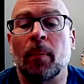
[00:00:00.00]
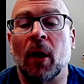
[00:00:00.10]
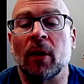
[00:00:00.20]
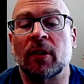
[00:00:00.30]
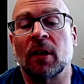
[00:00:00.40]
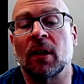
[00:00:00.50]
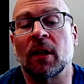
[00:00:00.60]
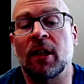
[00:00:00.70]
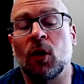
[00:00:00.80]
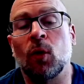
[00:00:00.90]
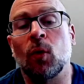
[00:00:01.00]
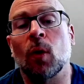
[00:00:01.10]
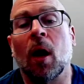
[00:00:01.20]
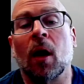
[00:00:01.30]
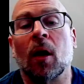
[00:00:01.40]
personally who
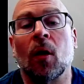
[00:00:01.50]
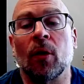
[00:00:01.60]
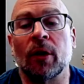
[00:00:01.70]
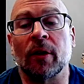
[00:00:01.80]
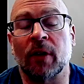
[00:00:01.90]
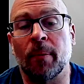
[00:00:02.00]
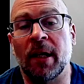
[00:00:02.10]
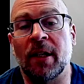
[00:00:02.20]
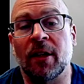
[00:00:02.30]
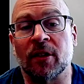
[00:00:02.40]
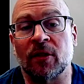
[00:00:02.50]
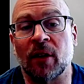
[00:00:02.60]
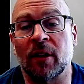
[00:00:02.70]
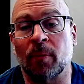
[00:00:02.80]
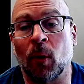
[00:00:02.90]
are older, competed in
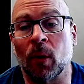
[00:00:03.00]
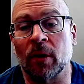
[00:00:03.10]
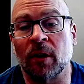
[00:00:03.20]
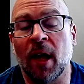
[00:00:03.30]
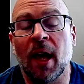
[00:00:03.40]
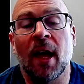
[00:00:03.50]
strength sports,